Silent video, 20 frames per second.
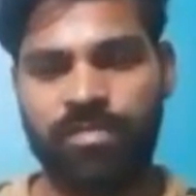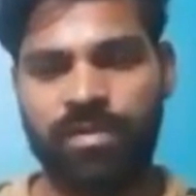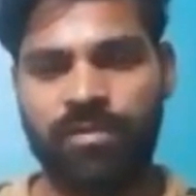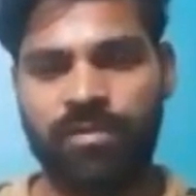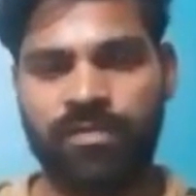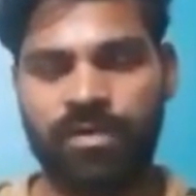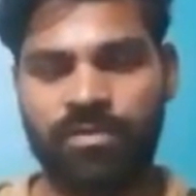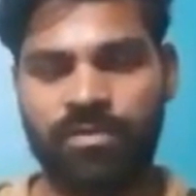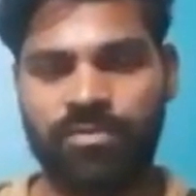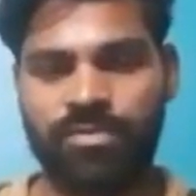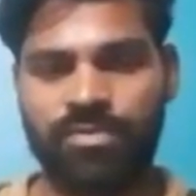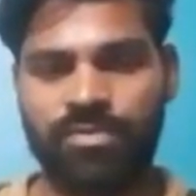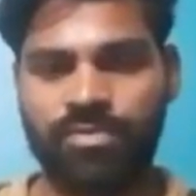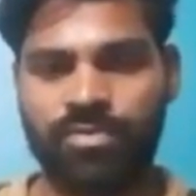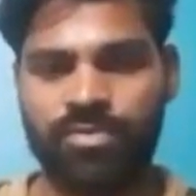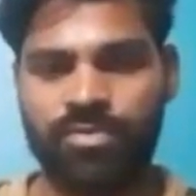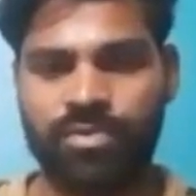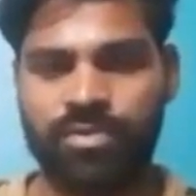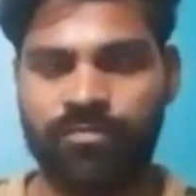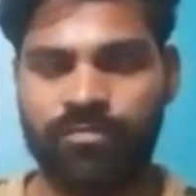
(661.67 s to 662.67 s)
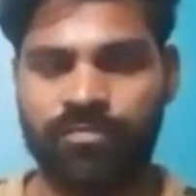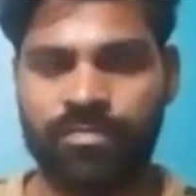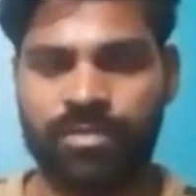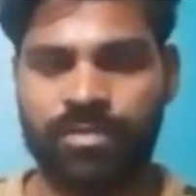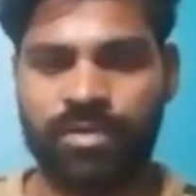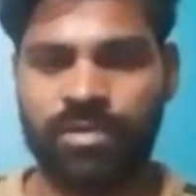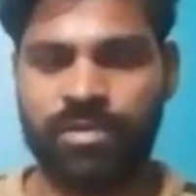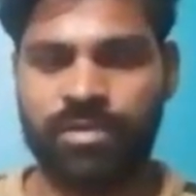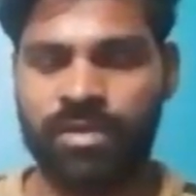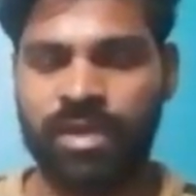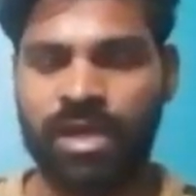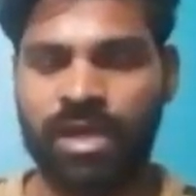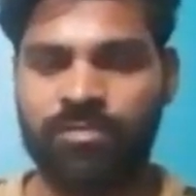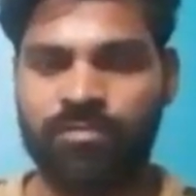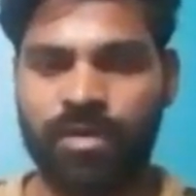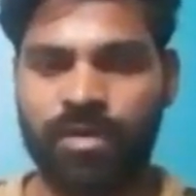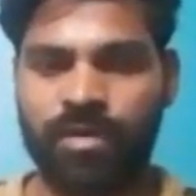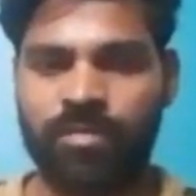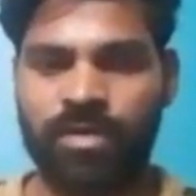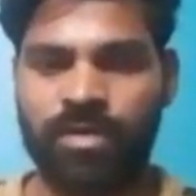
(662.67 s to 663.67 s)
prefer to use
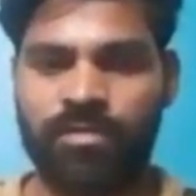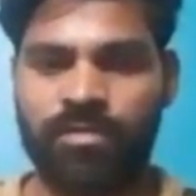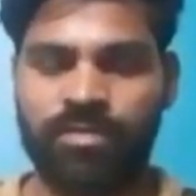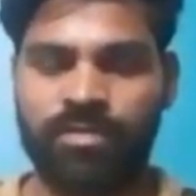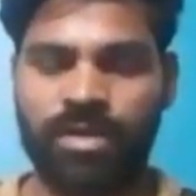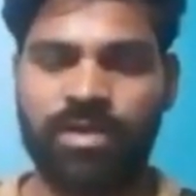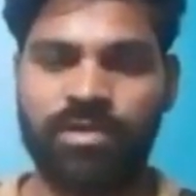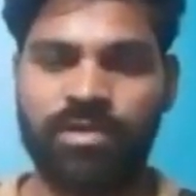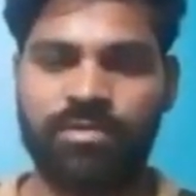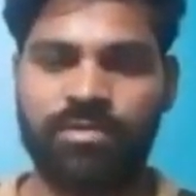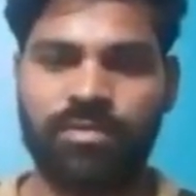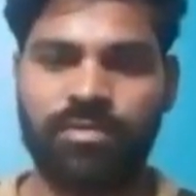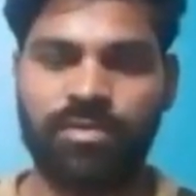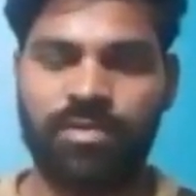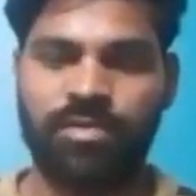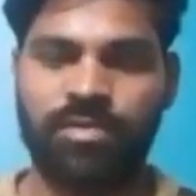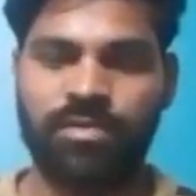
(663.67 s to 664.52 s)
gas power plant. That is